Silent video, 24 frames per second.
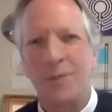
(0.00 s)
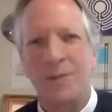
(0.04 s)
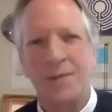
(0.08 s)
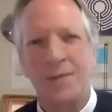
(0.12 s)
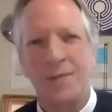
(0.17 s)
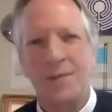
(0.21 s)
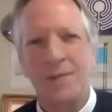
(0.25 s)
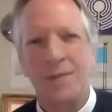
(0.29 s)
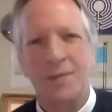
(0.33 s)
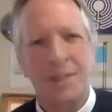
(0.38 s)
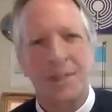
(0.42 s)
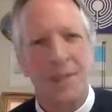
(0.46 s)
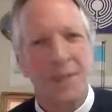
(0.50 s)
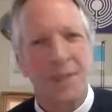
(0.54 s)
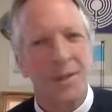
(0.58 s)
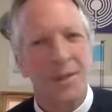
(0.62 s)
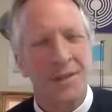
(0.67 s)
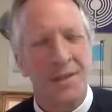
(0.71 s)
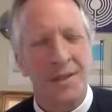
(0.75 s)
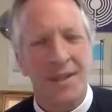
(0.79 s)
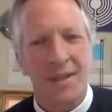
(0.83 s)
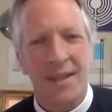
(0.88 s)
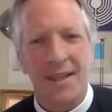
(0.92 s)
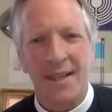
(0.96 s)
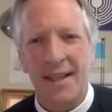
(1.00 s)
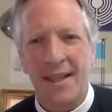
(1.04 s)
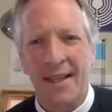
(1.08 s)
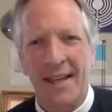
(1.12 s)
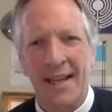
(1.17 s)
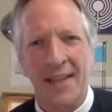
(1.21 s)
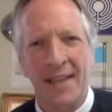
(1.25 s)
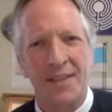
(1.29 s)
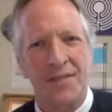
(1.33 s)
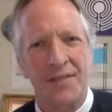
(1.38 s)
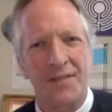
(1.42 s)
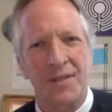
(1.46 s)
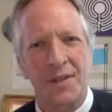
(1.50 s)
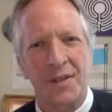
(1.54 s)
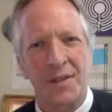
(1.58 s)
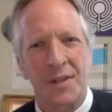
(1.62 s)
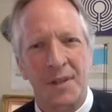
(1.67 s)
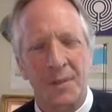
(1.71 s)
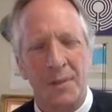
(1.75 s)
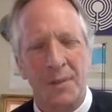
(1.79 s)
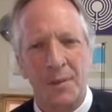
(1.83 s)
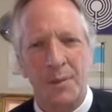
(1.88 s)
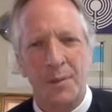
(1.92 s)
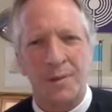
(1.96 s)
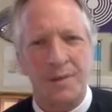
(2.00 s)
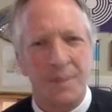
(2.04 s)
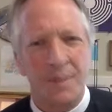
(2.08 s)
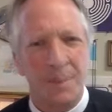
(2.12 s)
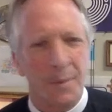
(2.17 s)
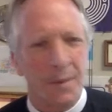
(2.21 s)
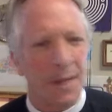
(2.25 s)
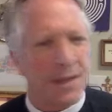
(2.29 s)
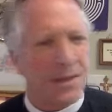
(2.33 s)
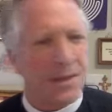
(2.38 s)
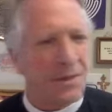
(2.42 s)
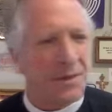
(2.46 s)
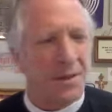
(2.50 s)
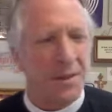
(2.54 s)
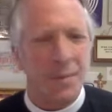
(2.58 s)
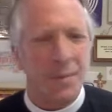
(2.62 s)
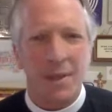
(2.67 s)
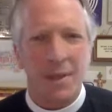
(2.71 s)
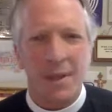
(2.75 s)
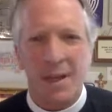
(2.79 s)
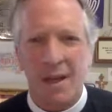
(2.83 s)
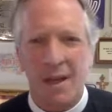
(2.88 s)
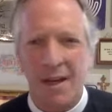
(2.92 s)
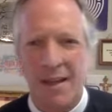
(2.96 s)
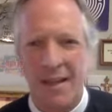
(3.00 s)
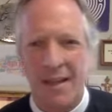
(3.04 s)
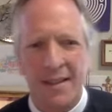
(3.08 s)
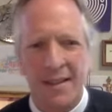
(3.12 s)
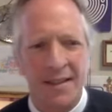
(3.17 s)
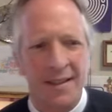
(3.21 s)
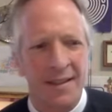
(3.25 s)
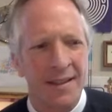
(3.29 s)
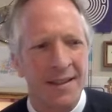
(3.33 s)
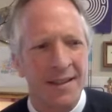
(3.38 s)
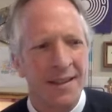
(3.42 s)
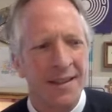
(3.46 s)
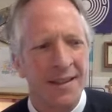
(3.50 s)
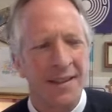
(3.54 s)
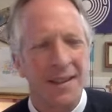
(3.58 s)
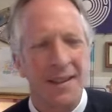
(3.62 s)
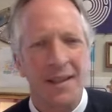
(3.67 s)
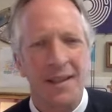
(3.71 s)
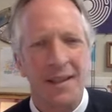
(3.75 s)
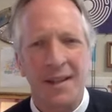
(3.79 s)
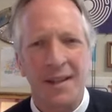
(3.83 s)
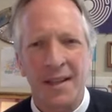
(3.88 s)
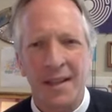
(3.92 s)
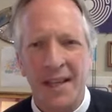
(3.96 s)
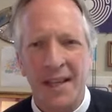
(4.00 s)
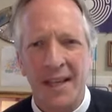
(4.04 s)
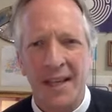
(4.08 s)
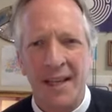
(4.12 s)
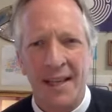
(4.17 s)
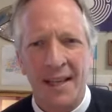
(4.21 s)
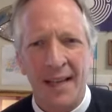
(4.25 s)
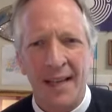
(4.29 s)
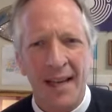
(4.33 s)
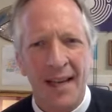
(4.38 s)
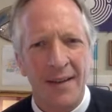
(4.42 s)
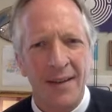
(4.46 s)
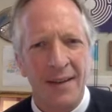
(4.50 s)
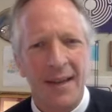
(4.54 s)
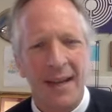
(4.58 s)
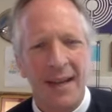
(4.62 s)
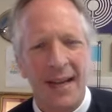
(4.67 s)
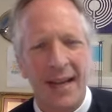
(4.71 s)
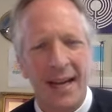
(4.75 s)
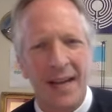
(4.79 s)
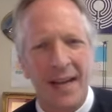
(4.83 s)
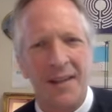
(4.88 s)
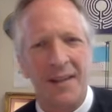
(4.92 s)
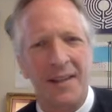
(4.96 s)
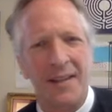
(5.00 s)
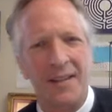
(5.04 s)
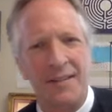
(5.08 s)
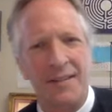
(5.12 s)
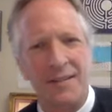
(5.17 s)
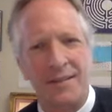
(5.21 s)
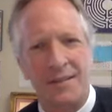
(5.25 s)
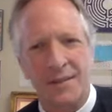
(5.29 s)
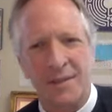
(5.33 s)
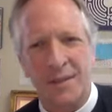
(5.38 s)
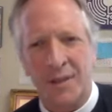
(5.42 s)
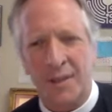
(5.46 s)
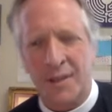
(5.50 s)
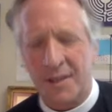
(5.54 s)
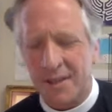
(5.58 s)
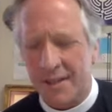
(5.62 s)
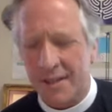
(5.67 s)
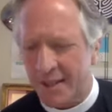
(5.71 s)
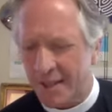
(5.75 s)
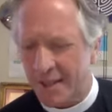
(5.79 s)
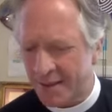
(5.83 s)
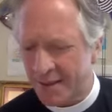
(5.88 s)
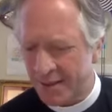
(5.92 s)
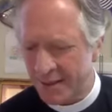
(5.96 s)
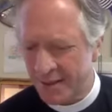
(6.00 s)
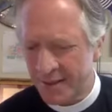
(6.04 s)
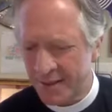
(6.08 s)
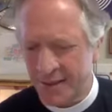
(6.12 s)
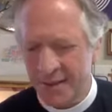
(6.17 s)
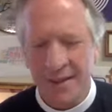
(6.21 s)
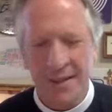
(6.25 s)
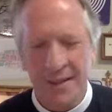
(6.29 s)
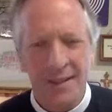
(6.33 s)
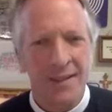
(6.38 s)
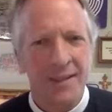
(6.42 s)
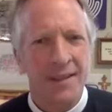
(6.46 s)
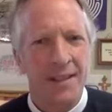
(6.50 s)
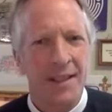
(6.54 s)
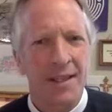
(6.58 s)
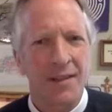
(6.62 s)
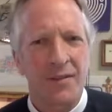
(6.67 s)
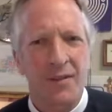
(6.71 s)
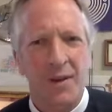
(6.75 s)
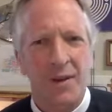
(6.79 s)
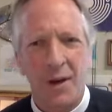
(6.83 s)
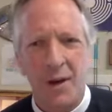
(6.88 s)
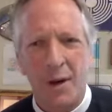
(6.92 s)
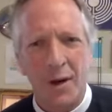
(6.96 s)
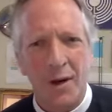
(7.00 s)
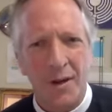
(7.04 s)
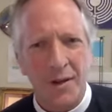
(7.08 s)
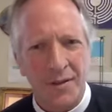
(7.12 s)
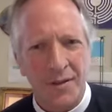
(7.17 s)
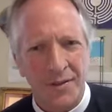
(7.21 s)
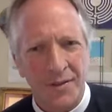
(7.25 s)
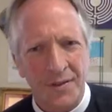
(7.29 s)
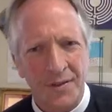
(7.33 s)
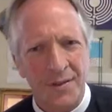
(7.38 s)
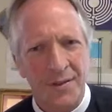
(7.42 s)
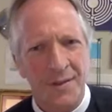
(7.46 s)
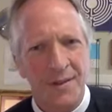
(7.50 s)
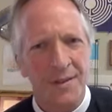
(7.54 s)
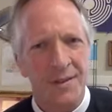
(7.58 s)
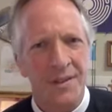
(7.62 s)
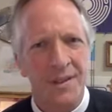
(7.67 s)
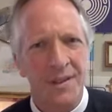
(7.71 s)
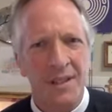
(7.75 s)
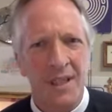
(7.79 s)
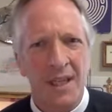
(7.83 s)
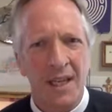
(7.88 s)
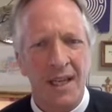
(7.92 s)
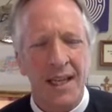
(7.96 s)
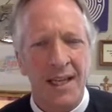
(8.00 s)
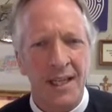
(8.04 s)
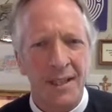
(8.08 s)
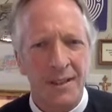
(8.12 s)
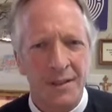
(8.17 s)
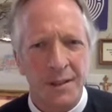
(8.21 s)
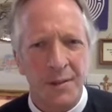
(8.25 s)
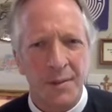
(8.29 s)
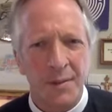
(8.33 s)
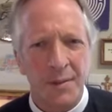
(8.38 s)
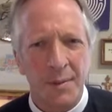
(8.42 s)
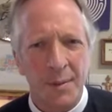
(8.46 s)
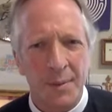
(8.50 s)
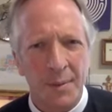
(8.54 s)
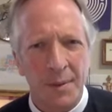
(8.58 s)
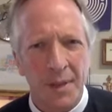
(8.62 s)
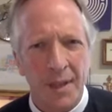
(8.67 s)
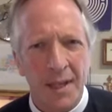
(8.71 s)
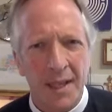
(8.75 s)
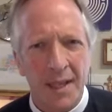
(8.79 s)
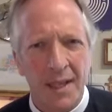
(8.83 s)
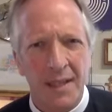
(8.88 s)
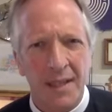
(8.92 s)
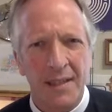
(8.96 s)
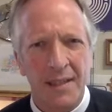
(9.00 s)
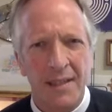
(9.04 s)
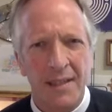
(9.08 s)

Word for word: church like in active duty? What was your relationship to God then? How, how did it start to evolve, change? You remember that?